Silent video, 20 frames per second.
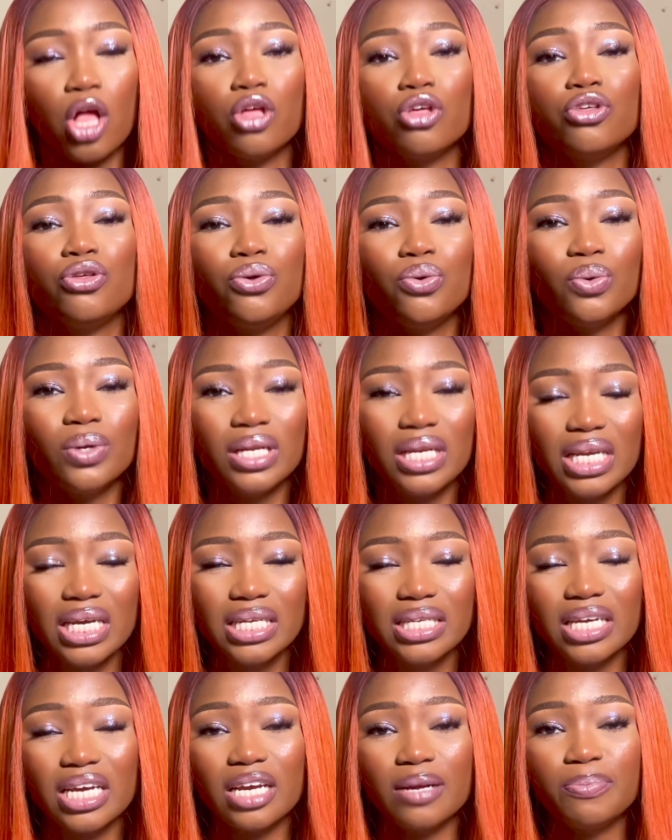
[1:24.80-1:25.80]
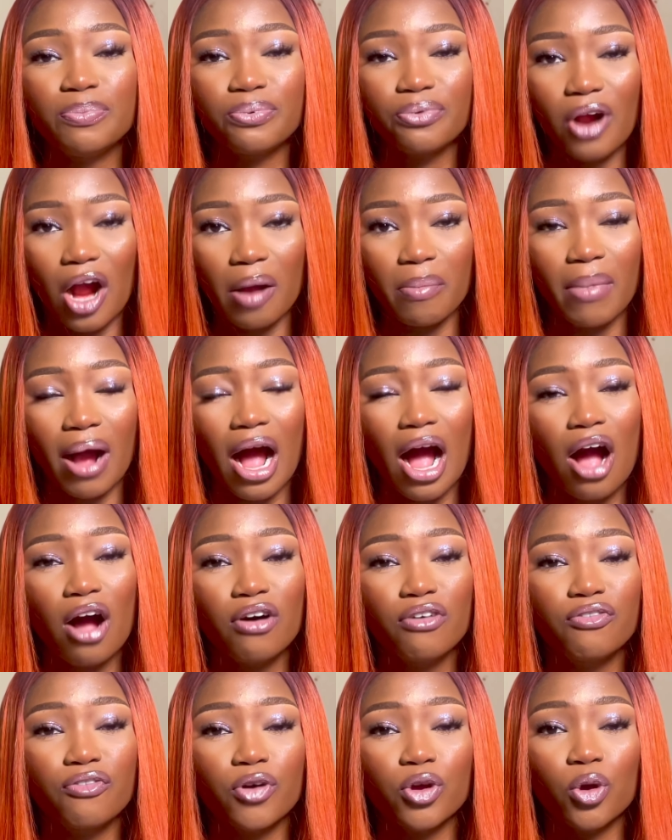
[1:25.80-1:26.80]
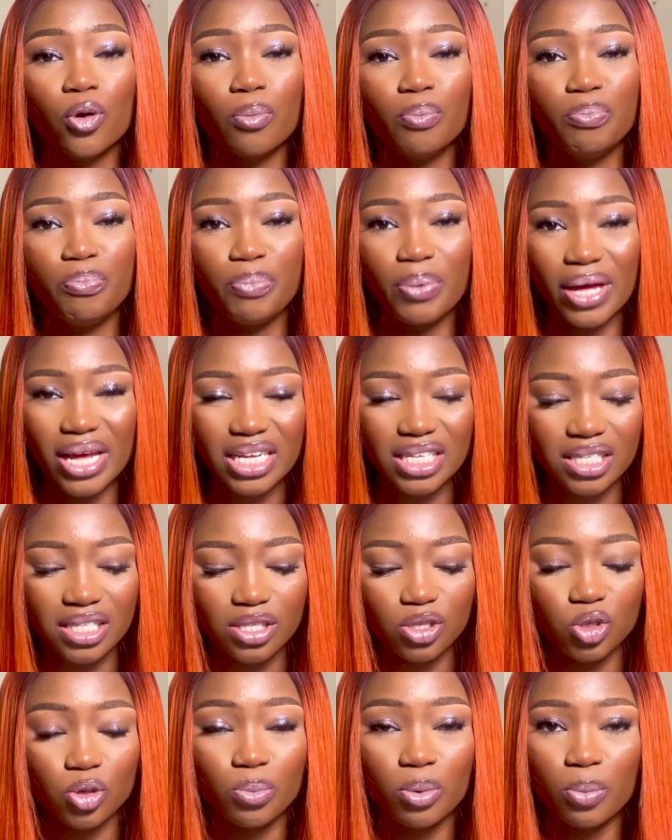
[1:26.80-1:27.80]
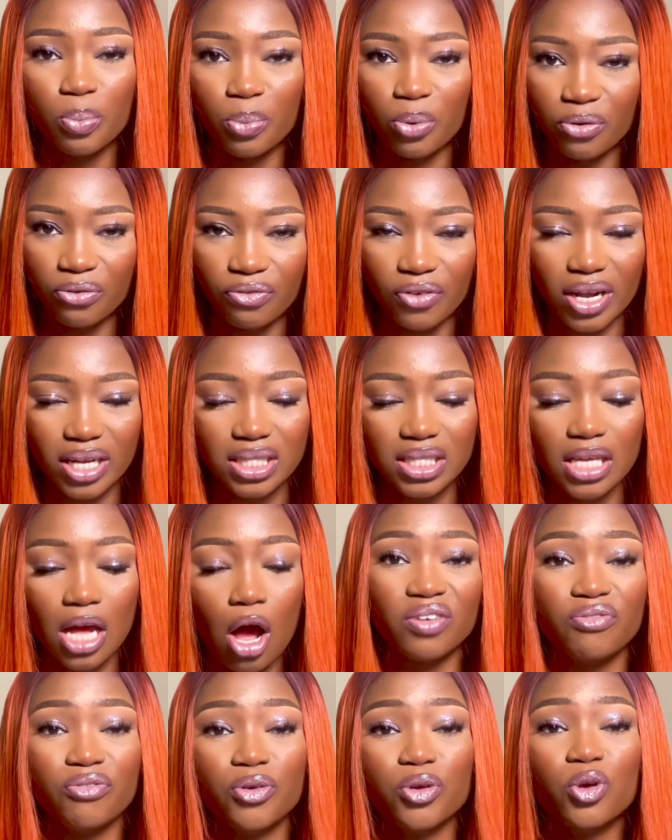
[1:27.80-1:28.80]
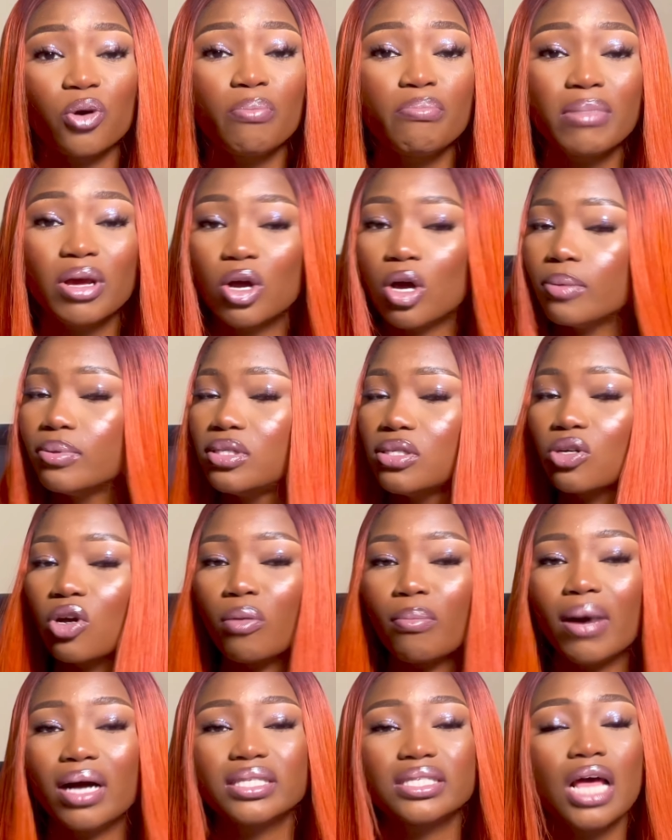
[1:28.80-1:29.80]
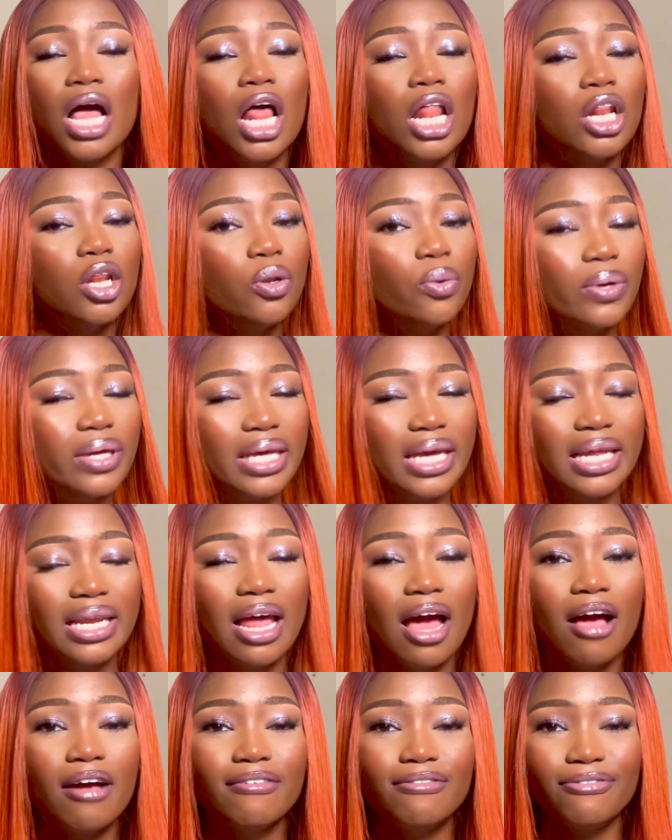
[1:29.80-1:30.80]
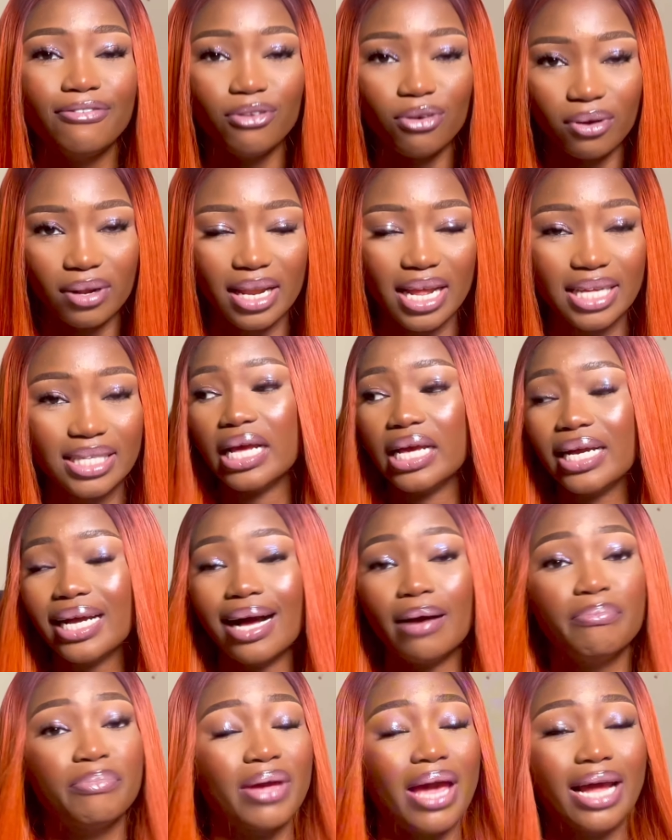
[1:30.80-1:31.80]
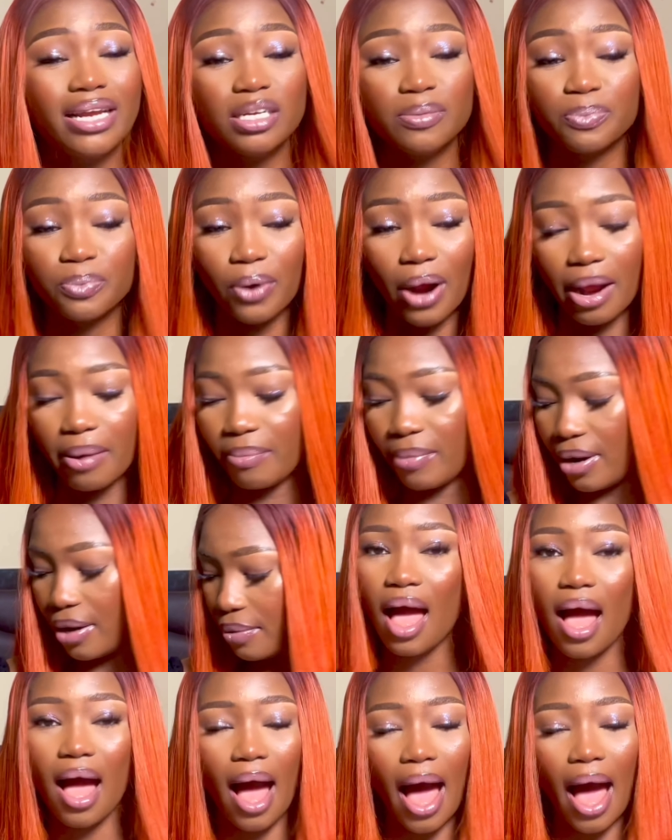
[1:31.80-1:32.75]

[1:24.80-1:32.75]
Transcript: You need a primer for your base to be perfect, for your makeup to come out looking flawless. It can be any primer.